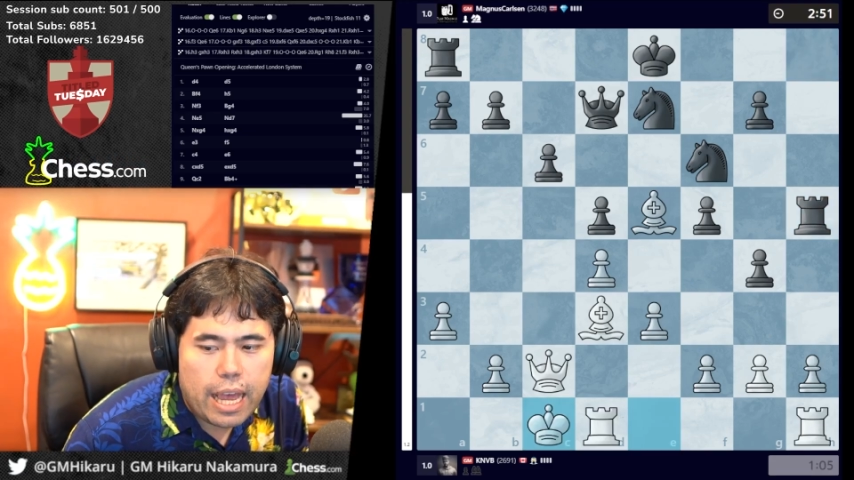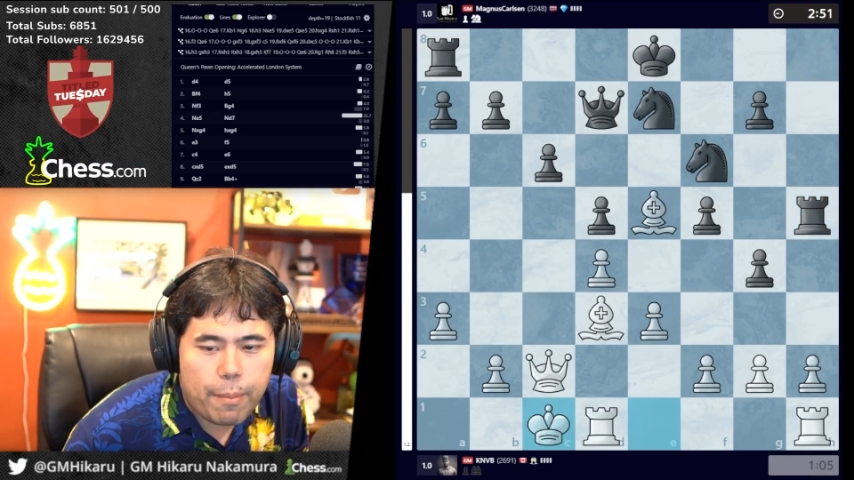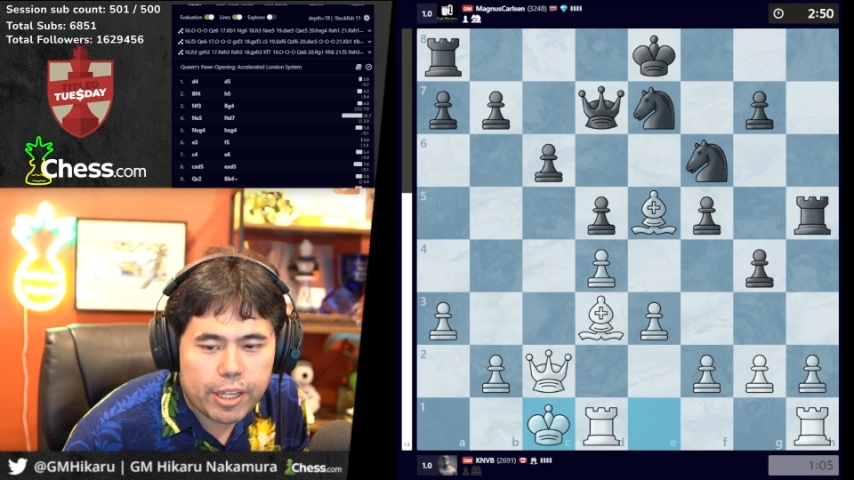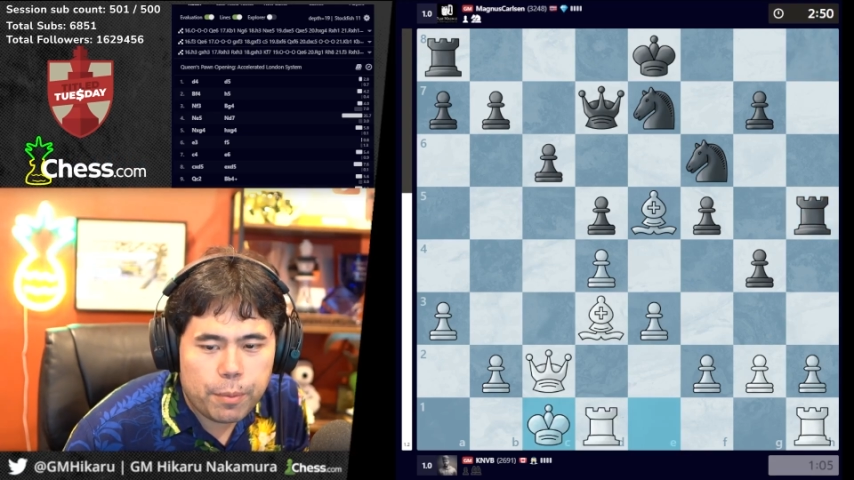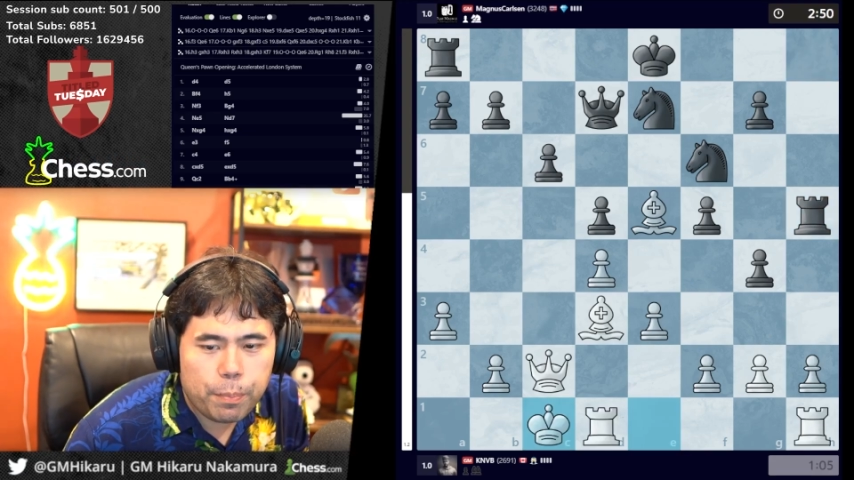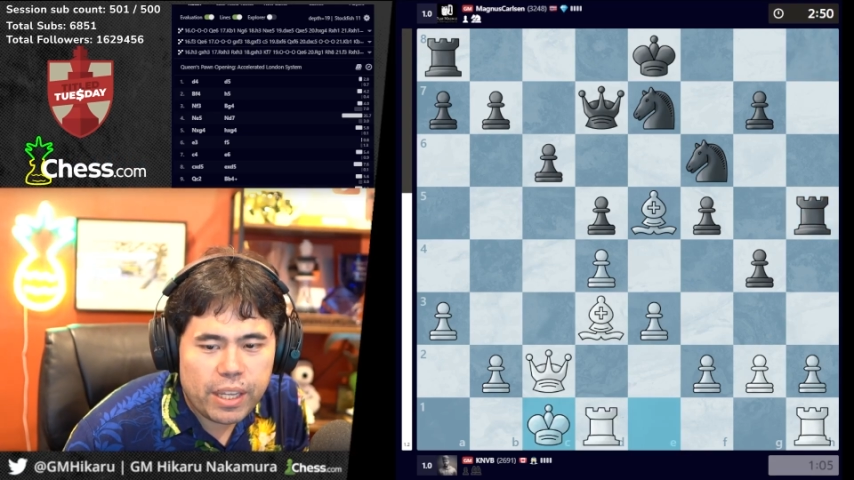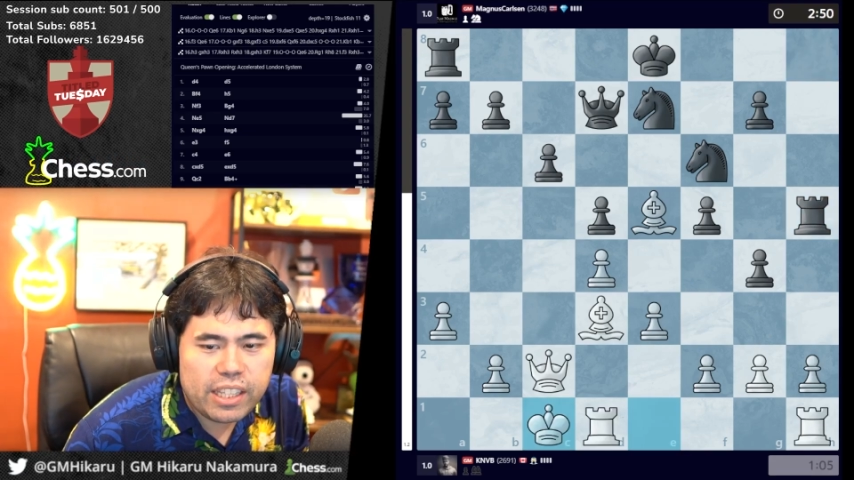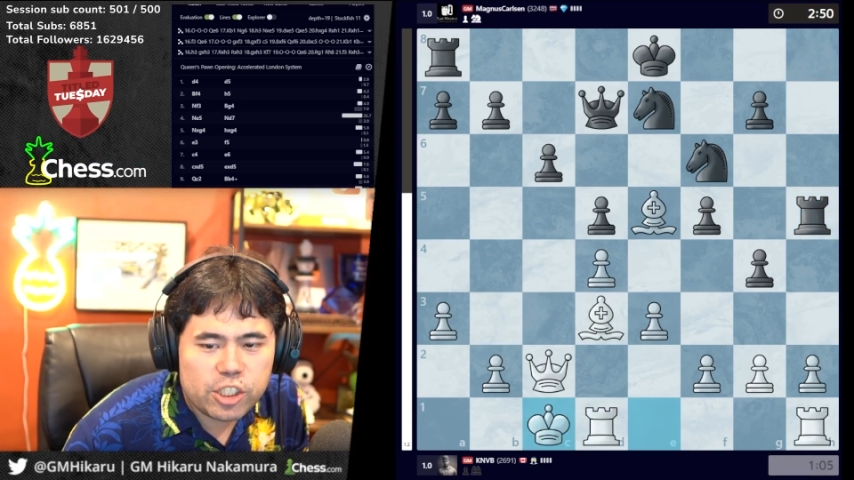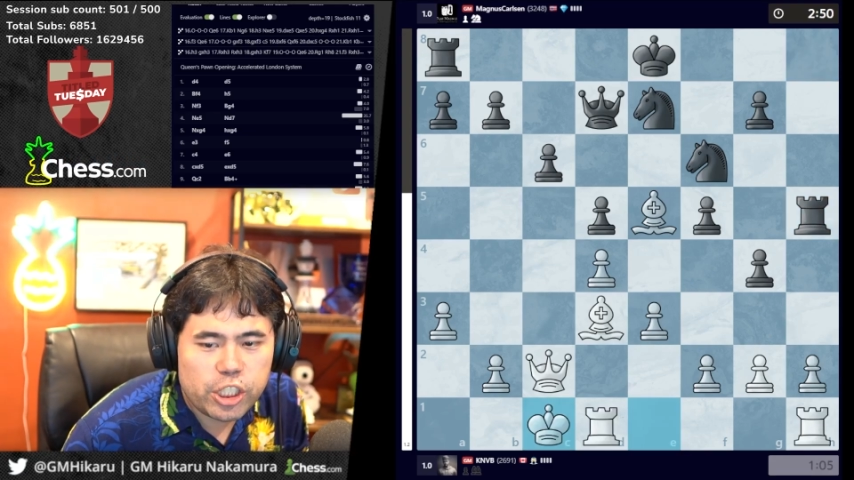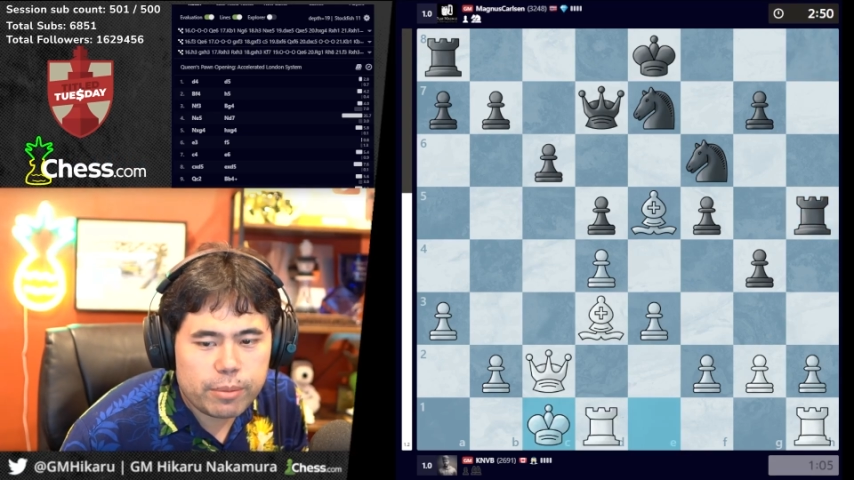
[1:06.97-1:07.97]
Am I going to play in
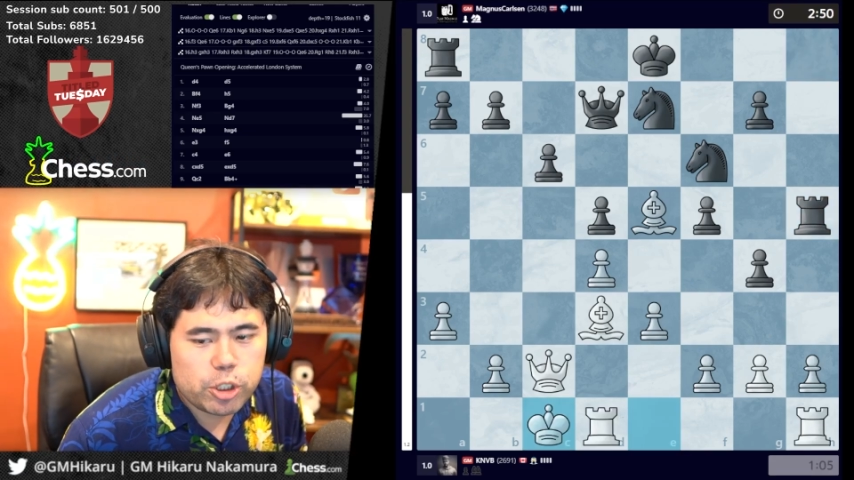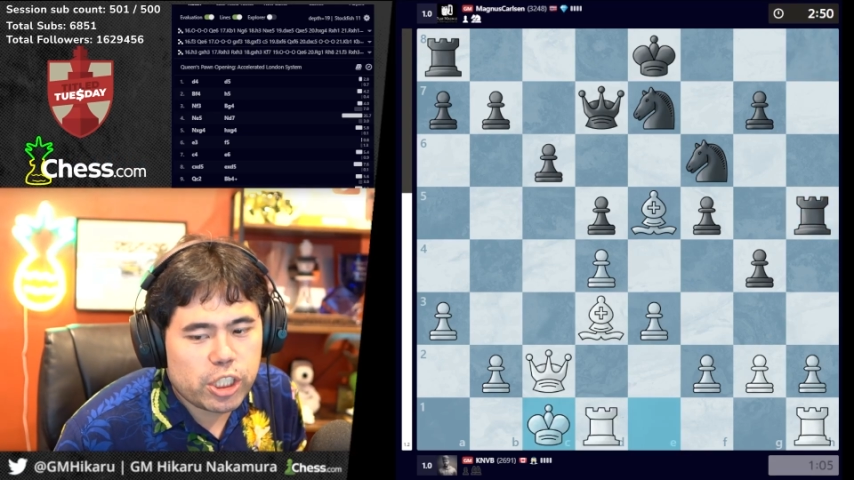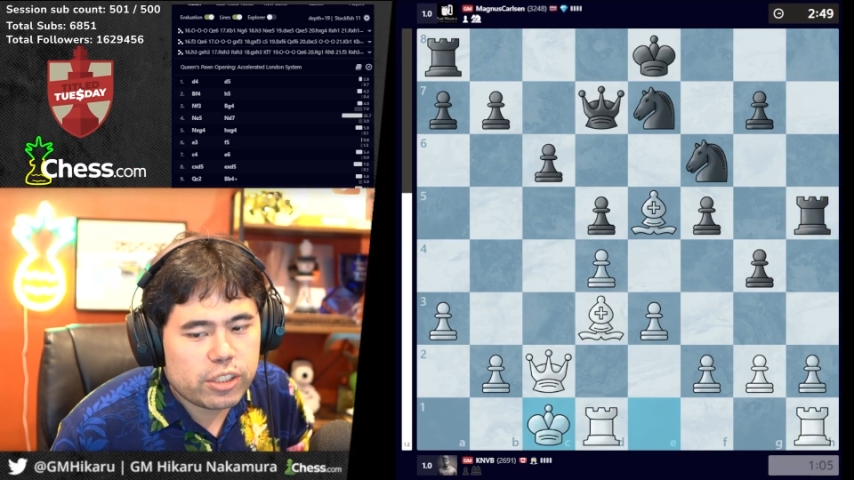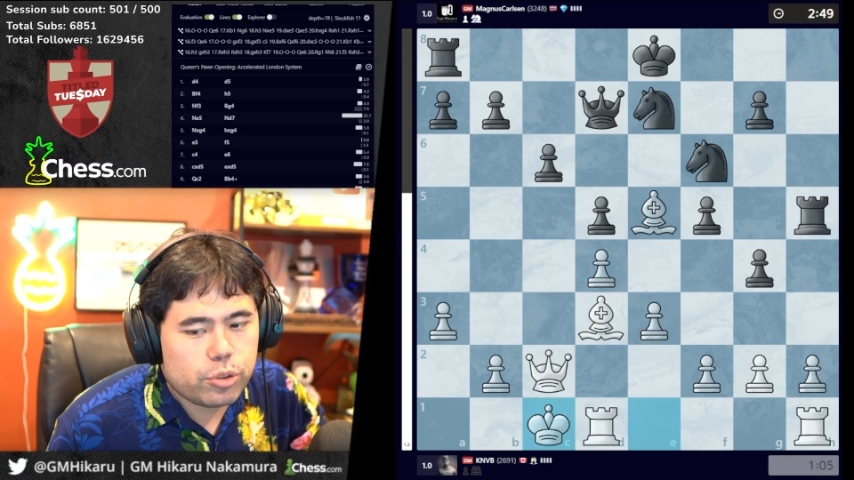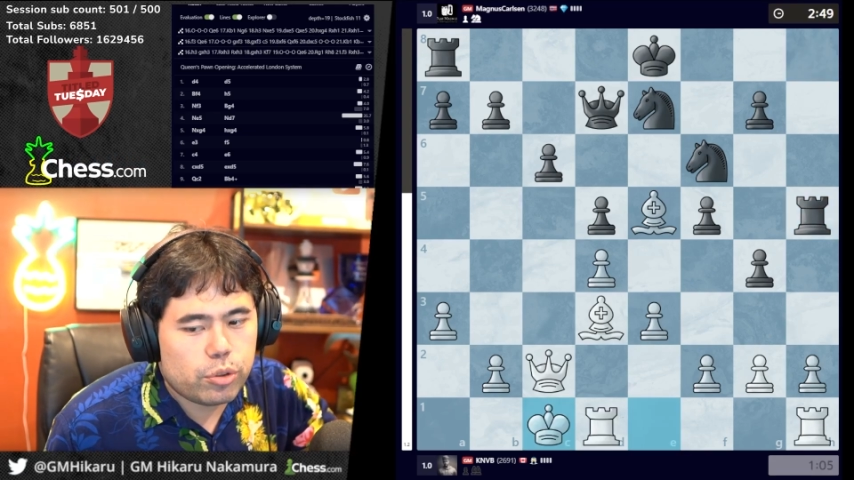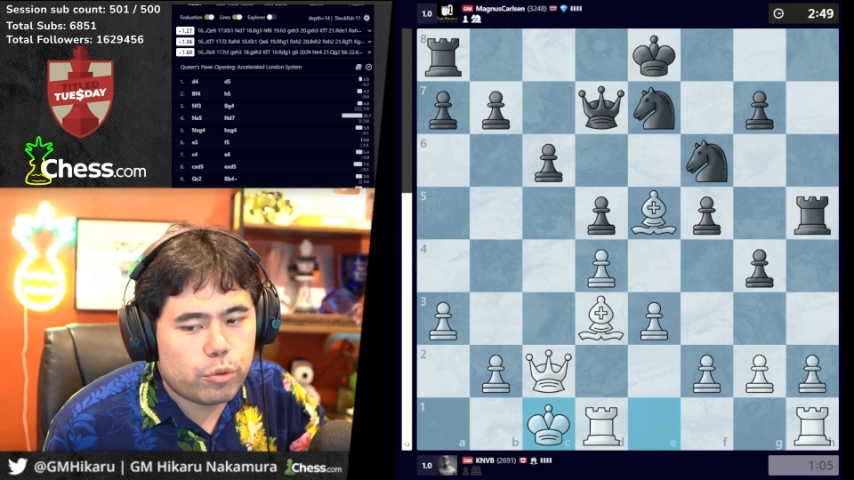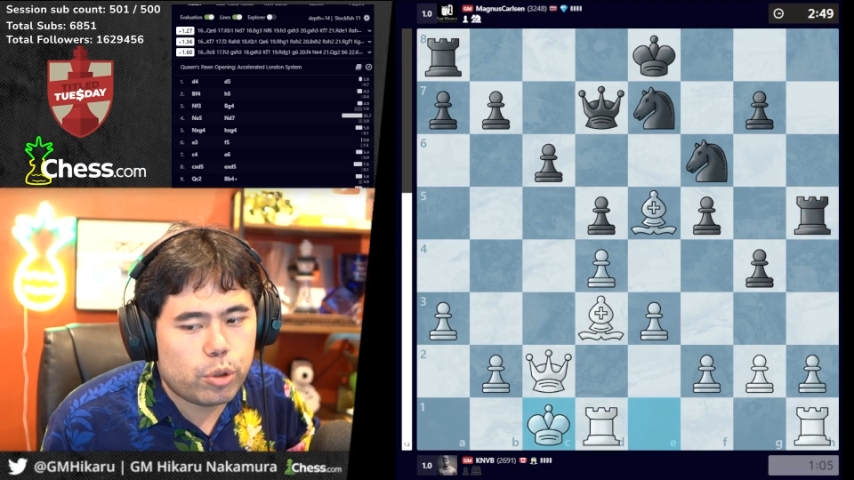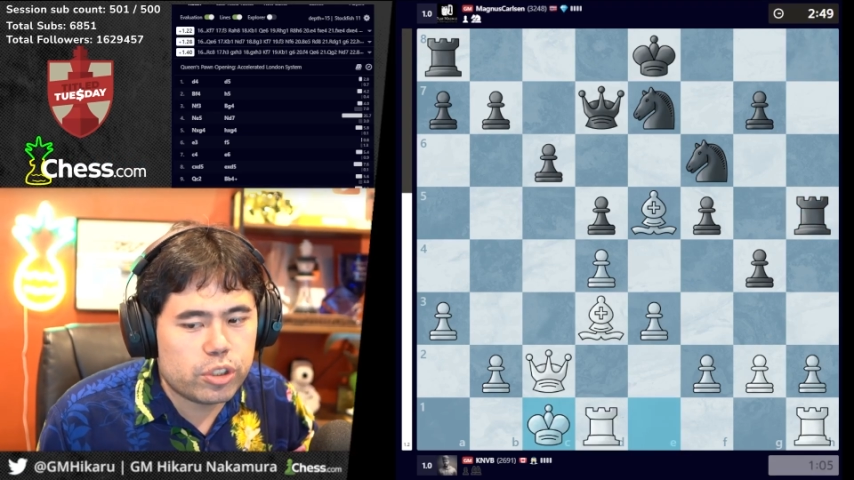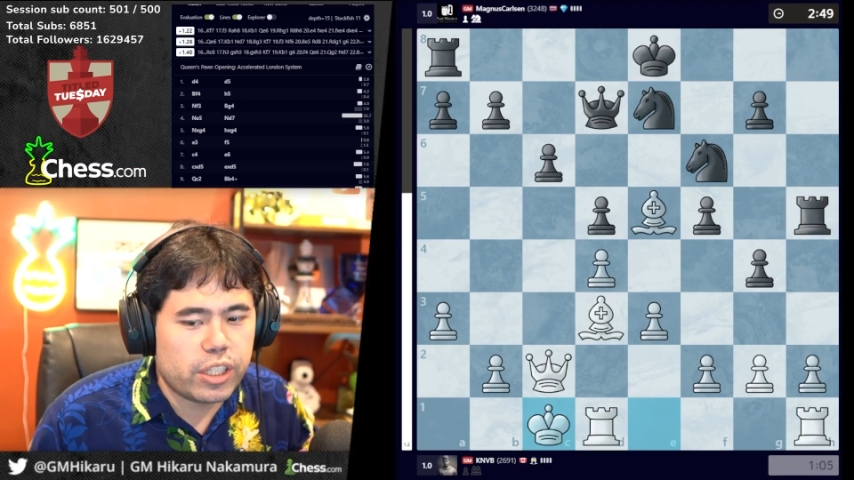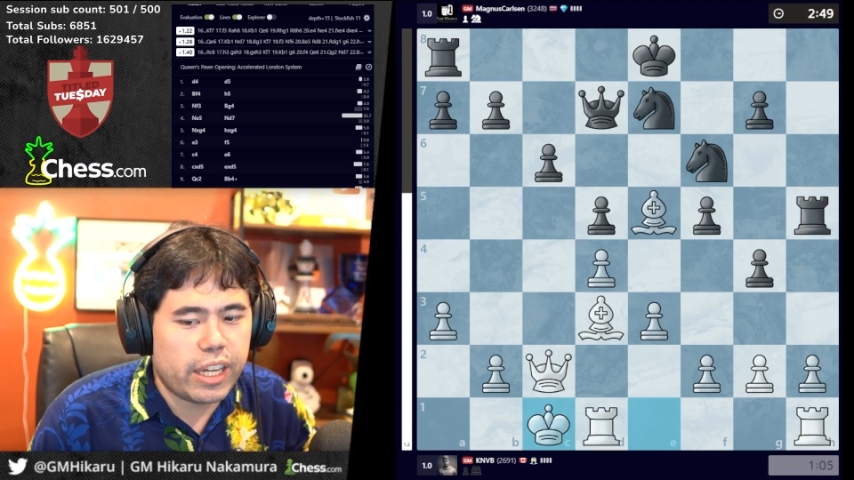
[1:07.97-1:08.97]
the Champions Chess Tour? Of
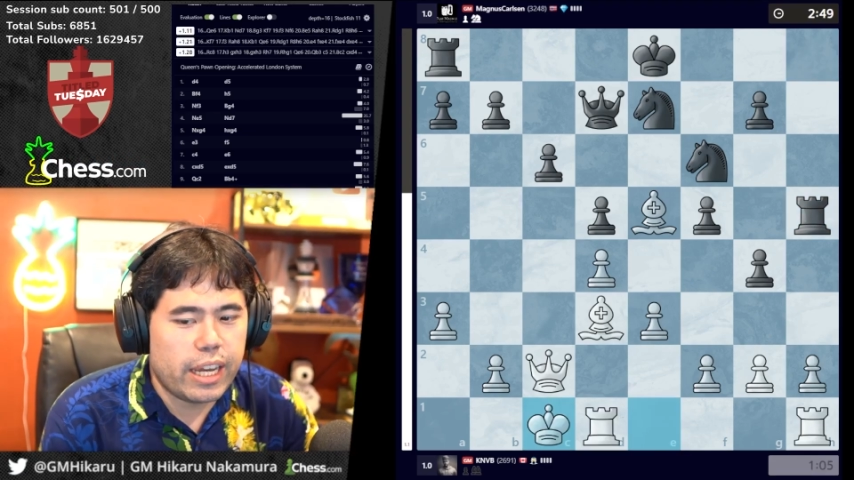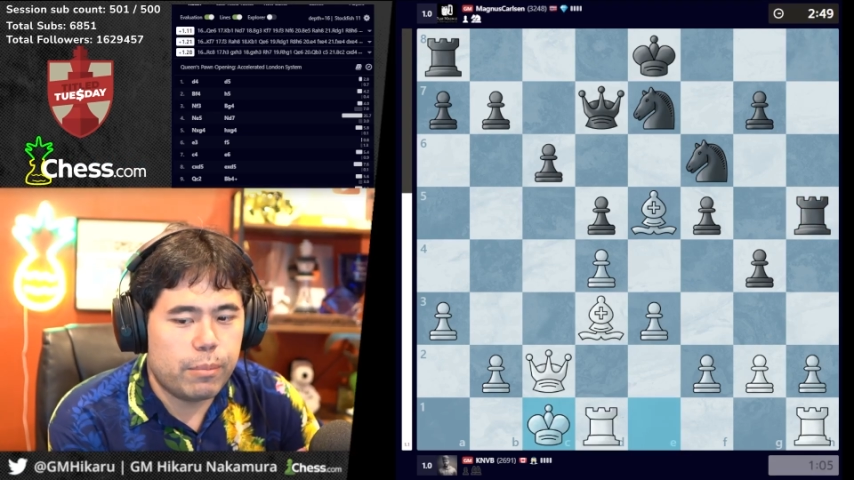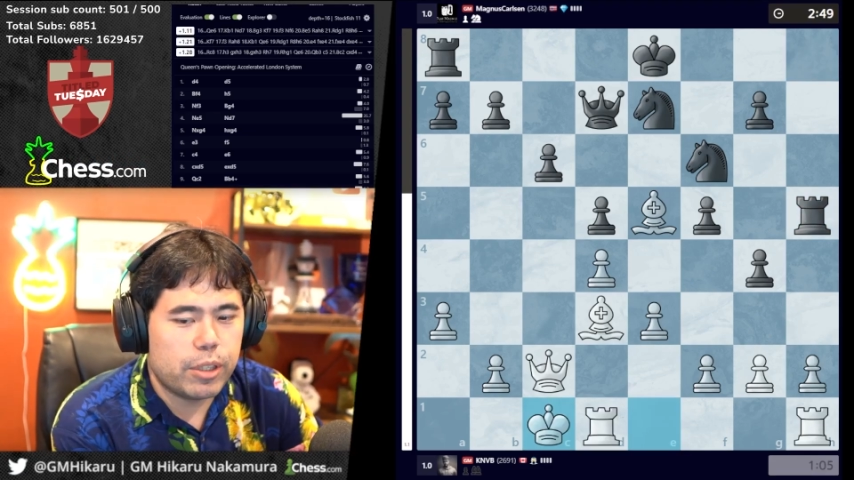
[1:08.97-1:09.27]
course I am.